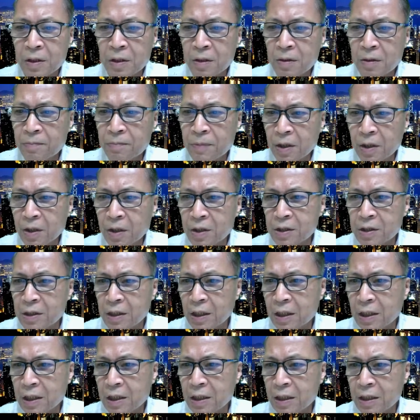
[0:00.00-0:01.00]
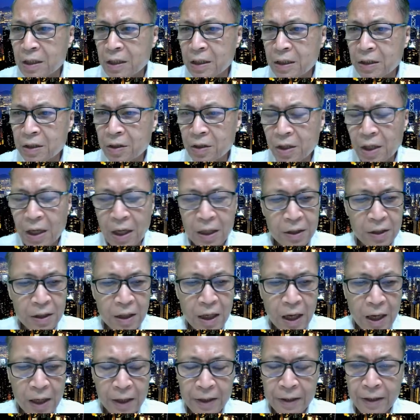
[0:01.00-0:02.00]
because the
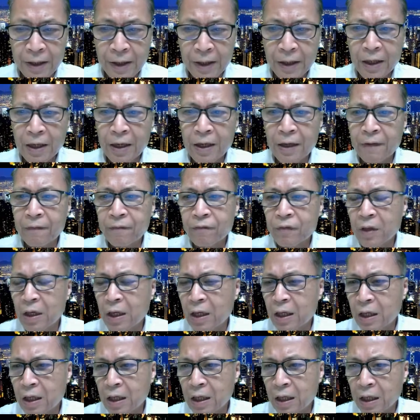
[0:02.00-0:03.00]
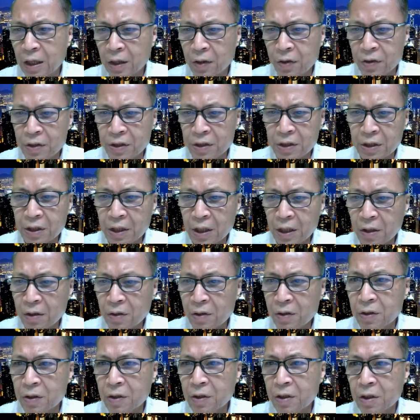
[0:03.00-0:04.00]
architect have consider
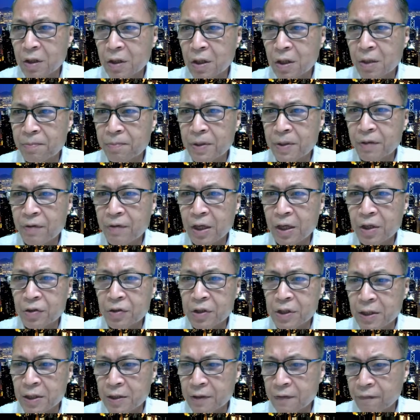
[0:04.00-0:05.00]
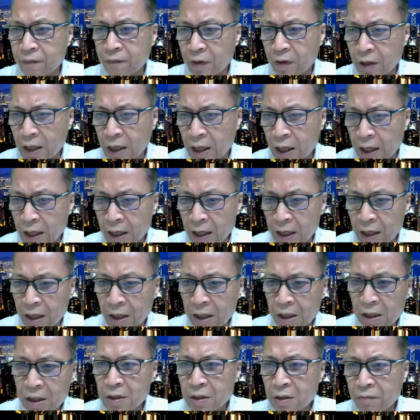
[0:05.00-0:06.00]
all the prerequisites for a
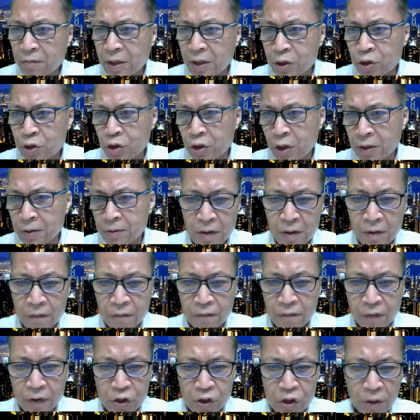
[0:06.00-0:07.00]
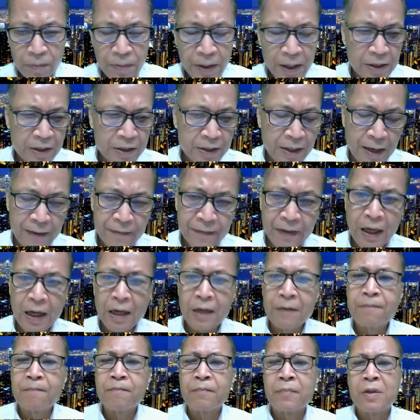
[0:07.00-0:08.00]
restaurant. For shopping center,
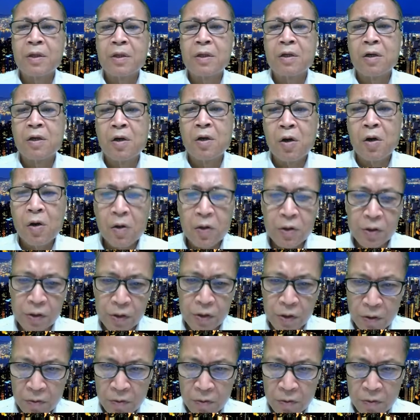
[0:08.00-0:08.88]
also,